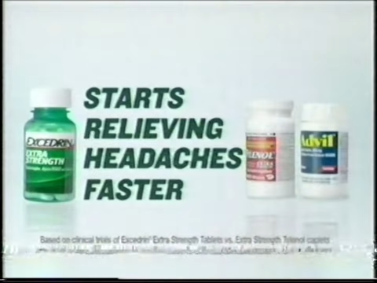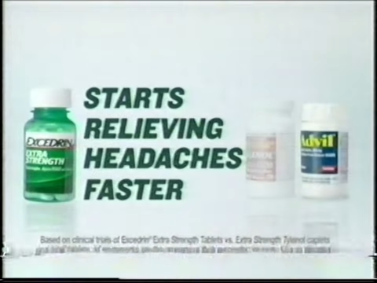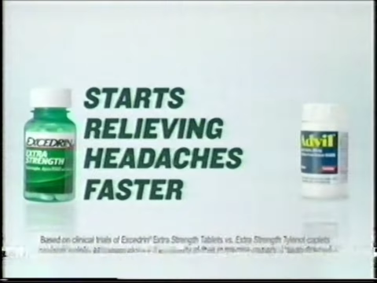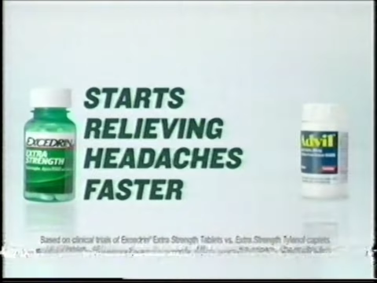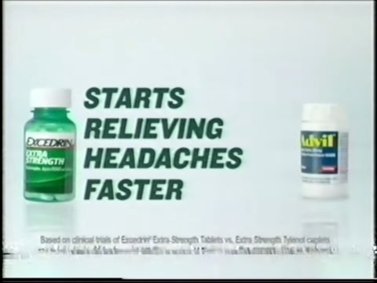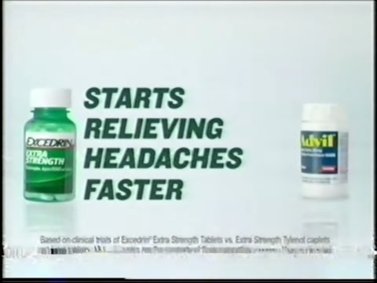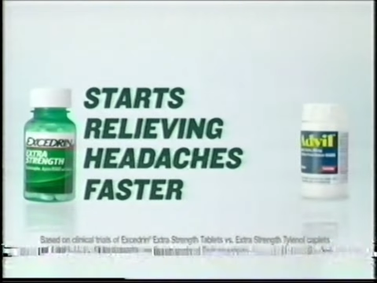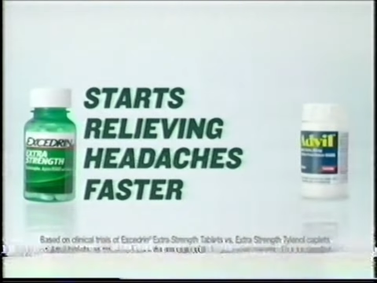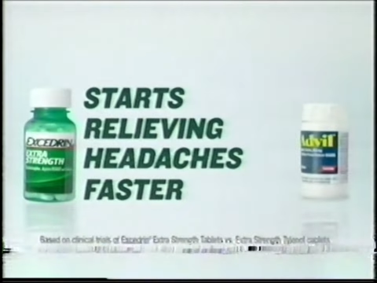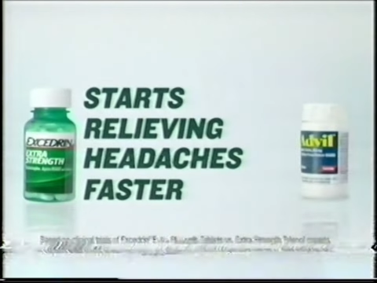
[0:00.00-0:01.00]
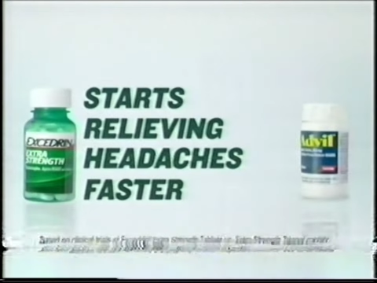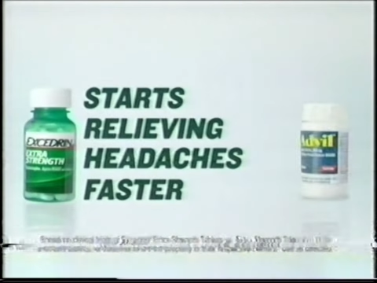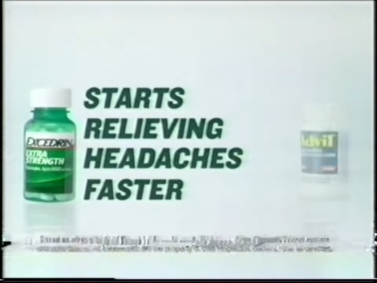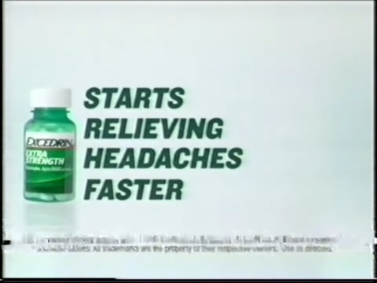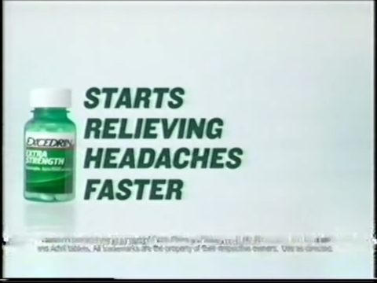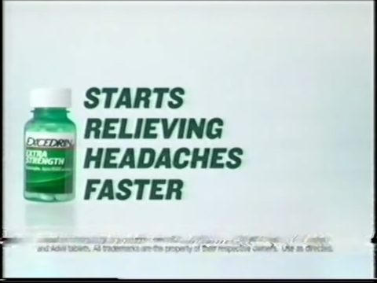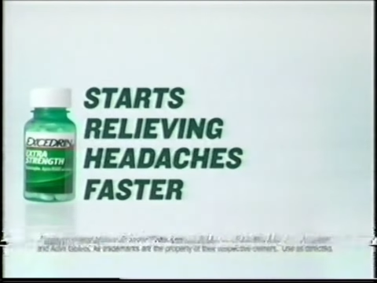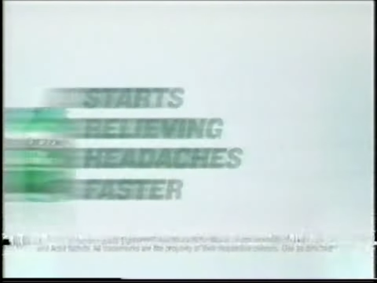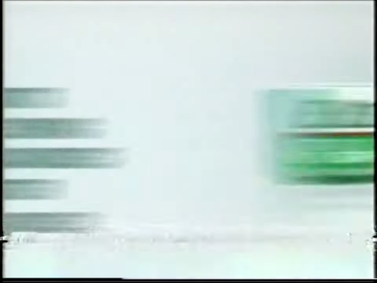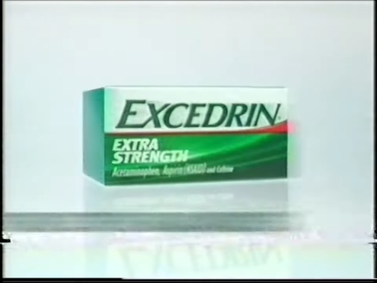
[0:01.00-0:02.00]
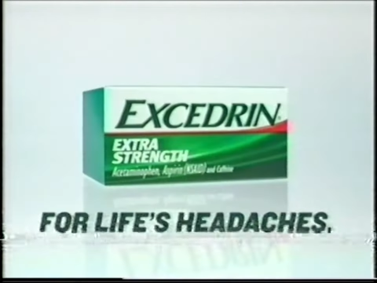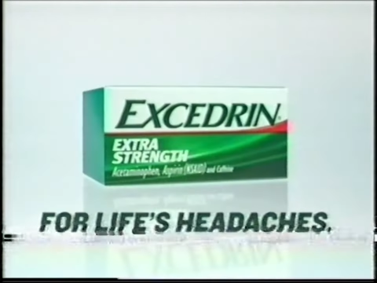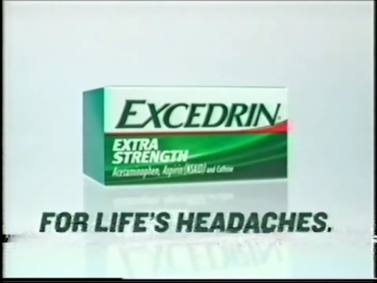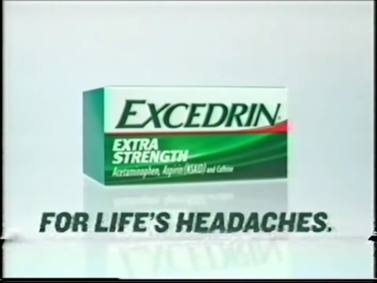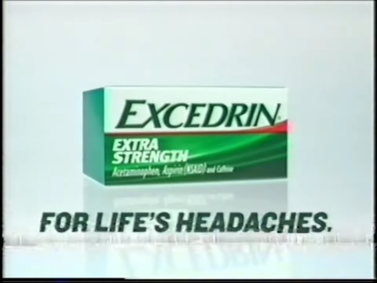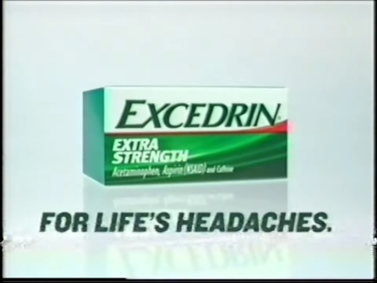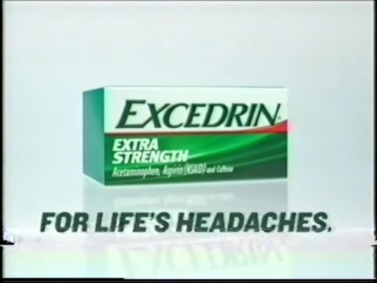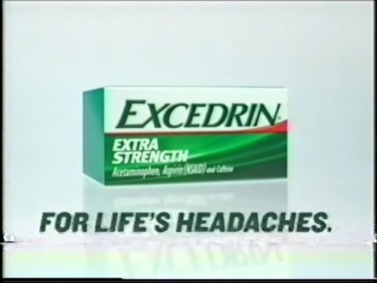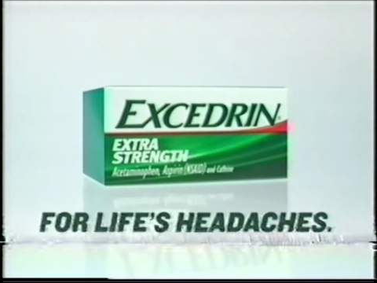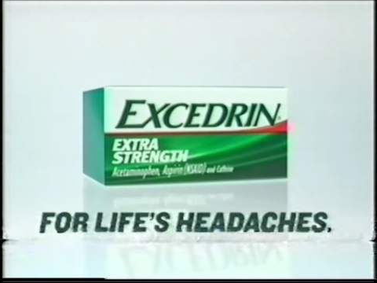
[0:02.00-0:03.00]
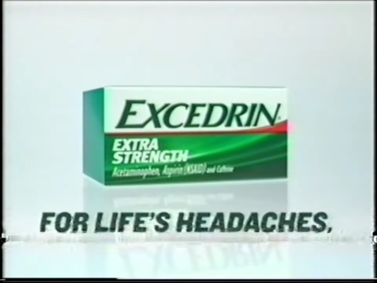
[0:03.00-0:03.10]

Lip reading: No face is visible, so there are no lips to read.